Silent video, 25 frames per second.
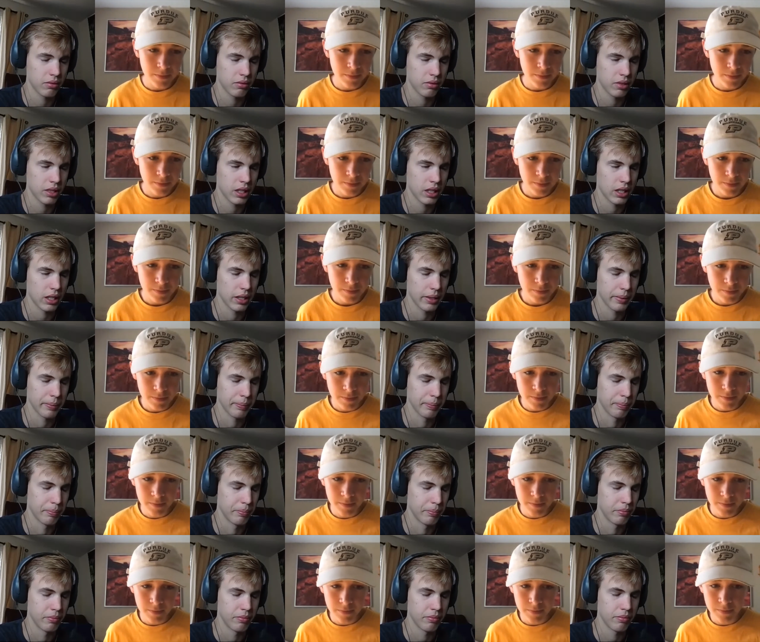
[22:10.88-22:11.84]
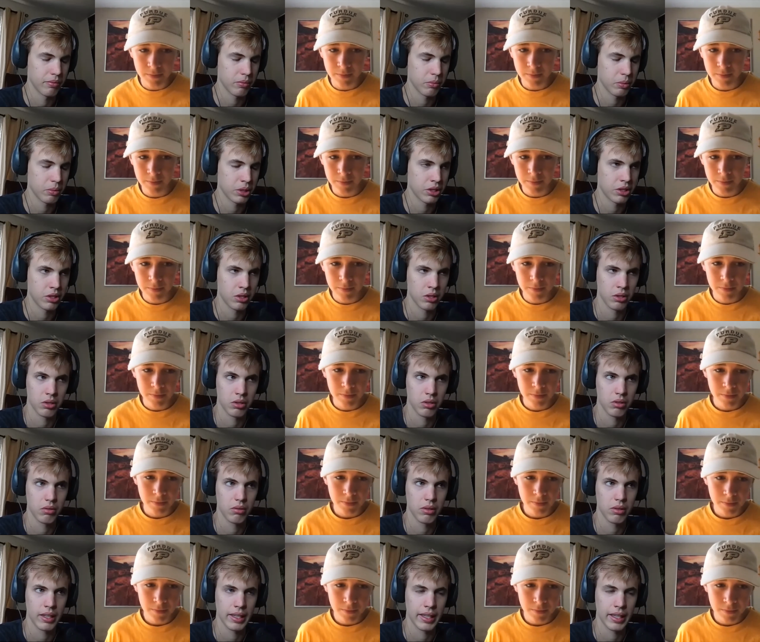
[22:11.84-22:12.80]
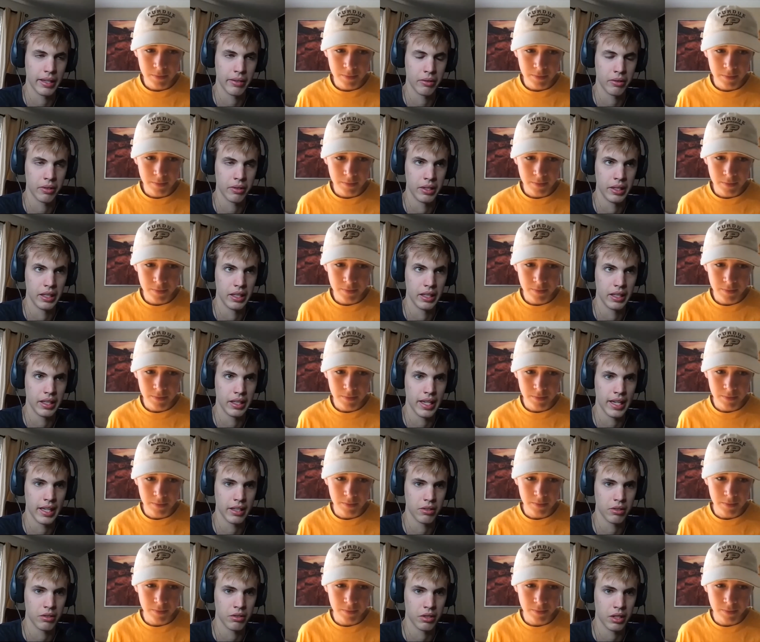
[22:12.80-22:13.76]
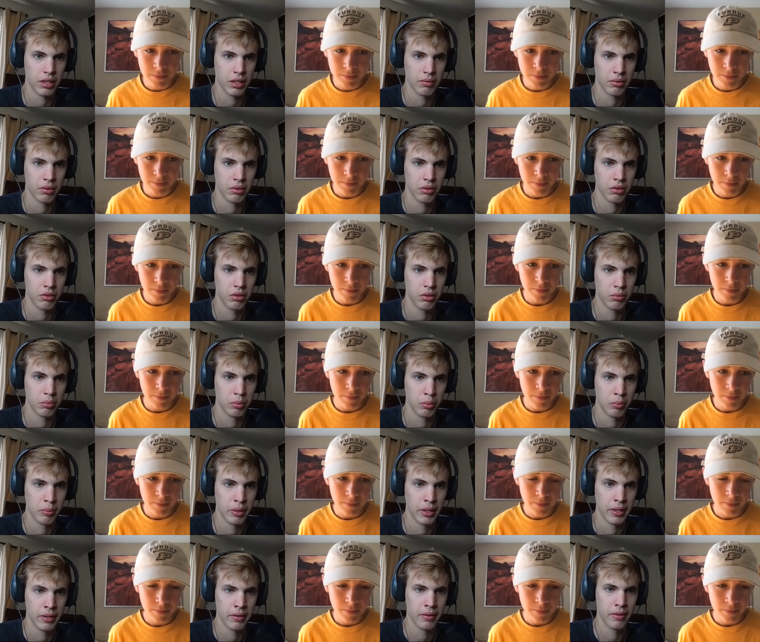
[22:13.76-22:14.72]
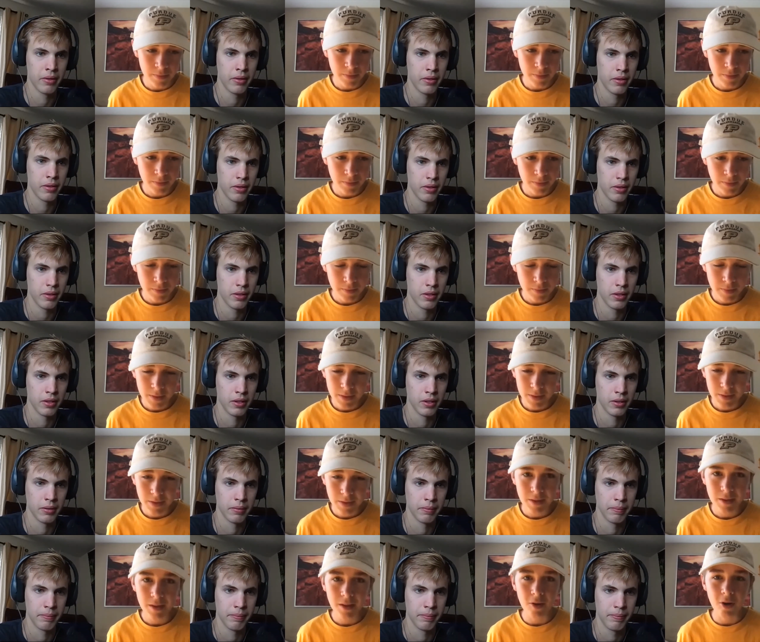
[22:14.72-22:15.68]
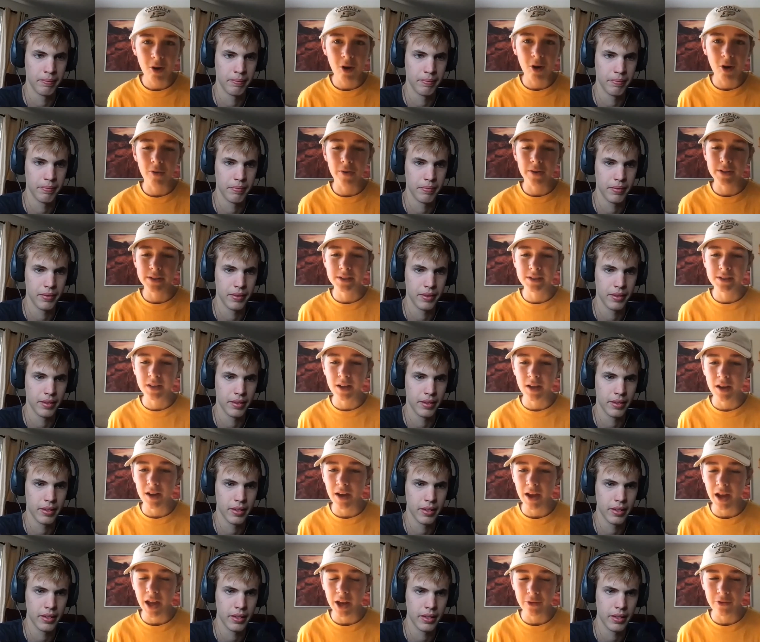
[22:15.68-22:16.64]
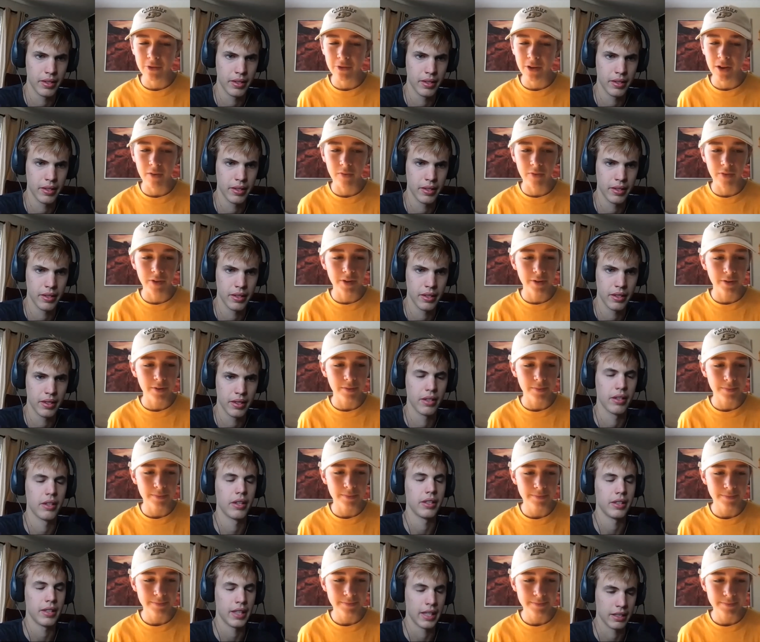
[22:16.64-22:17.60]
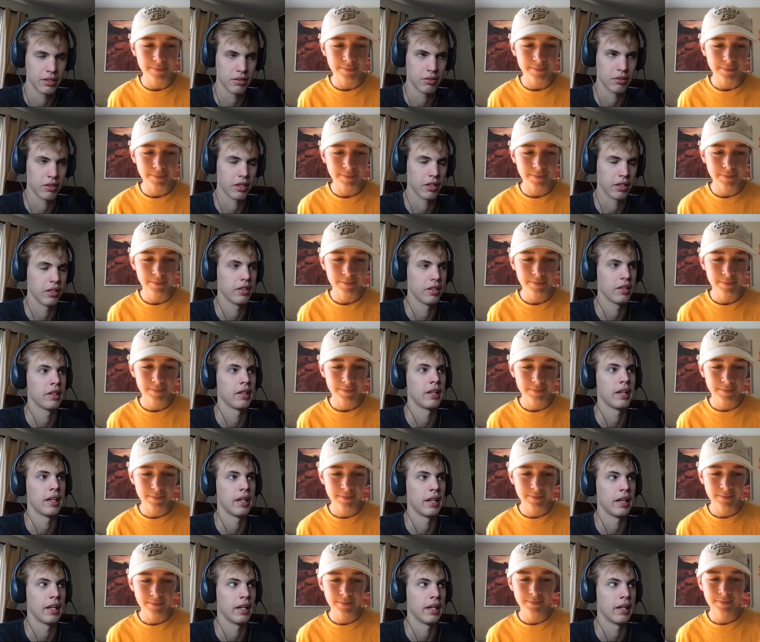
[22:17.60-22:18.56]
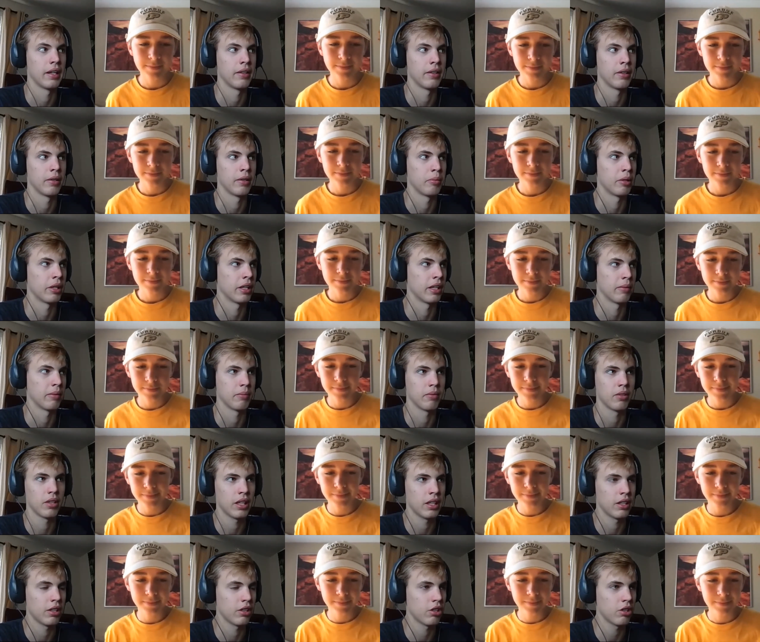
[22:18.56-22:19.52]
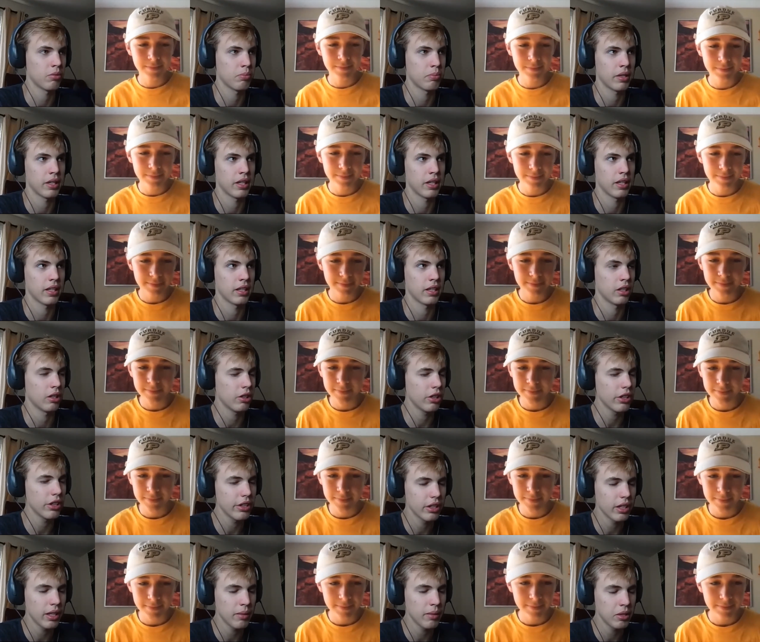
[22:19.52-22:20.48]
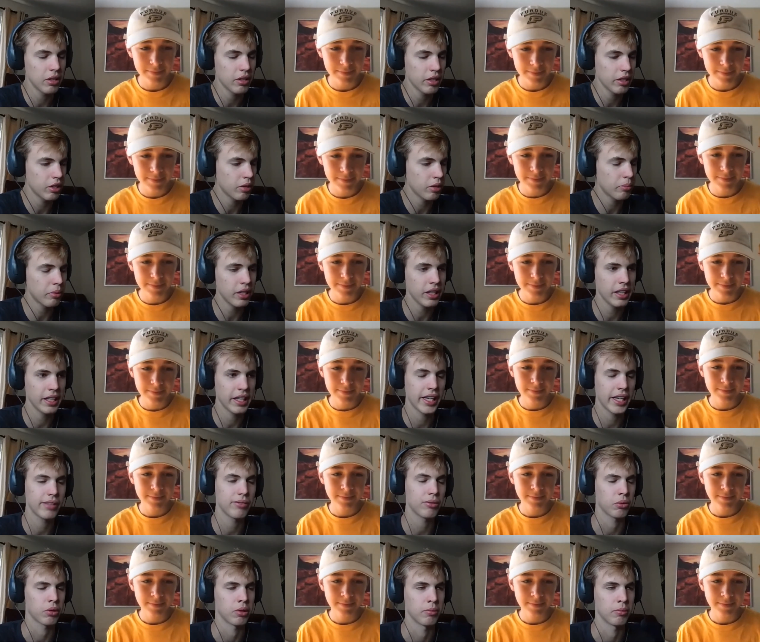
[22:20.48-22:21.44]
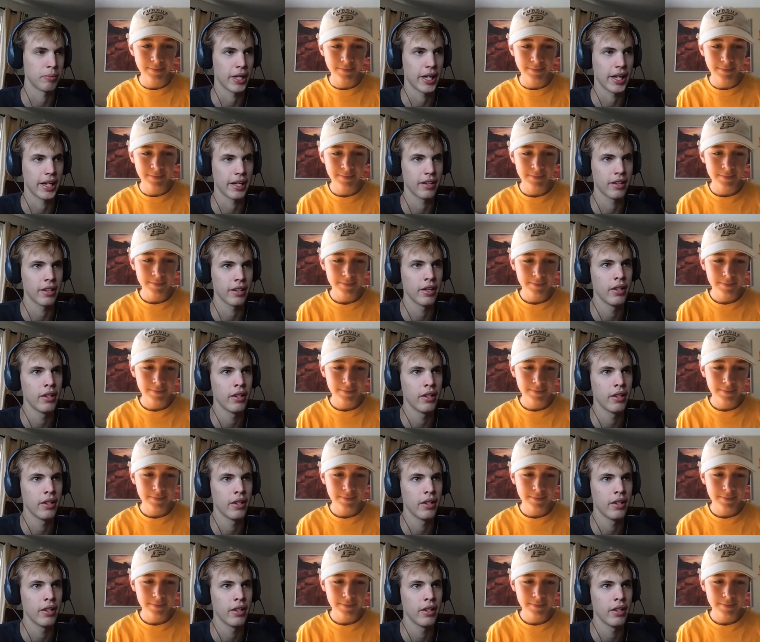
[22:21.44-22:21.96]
Speaker 1: uh, what's this? I can't remember the actor's name for Superman. Um, oh, it's
Speaker 2: uh, Henry Cavill.
Speaker 1: That's right. And they're bringing, and they're just bringing, and they're. I mean, like, they're bringing everyone back.